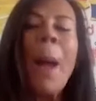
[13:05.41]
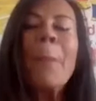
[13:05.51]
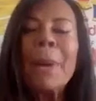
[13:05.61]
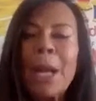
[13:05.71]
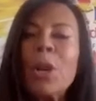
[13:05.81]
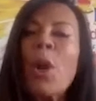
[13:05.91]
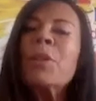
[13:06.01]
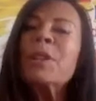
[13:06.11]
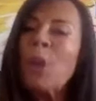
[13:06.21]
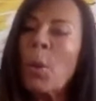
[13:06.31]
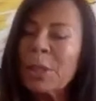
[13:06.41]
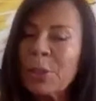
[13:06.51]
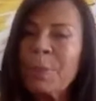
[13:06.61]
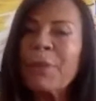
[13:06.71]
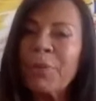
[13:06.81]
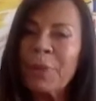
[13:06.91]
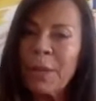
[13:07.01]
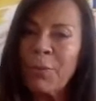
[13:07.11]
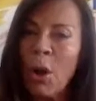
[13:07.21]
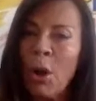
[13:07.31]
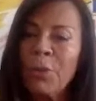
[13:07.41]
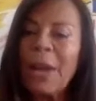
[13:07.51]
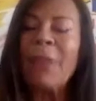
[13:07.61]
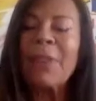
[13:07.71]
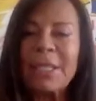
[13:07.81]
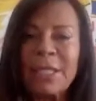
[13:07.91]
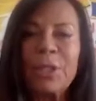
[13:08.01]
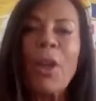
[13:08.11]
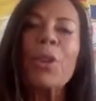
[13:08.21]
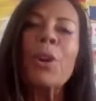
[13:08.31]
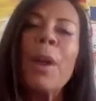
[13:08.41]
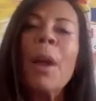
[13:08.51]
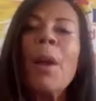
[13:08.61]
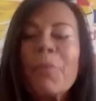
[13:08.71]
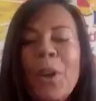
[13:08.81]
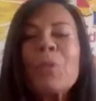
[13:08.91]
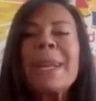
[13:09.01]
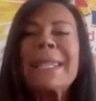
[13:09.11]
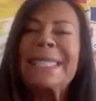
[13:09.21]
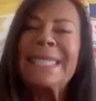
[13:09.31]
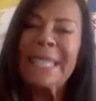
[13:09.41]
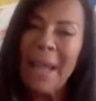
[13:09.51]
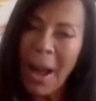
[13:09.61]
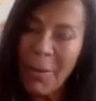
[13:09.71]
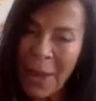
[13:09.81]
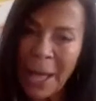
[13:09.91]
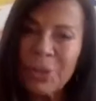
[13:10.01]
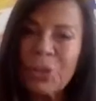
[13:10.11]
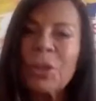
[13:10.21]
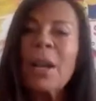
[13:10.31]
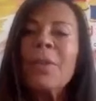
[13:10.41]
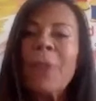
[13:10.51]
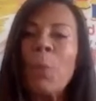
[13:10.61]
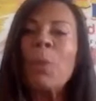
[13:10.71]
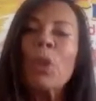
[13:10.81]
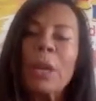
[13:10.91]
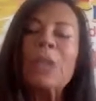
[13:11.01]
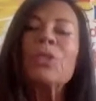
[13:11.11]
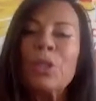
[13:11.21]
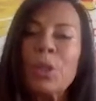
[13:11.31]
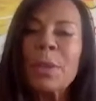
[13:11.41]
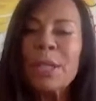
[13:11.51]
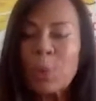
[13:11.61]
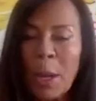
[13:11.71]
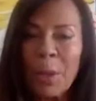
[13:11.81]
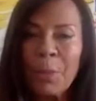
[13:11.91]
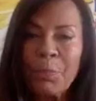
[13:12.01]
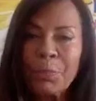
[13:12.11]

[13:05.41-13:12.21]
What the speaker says: But I know there's going to be a fee involved, and that's another fundraising event that we're looking to do as well.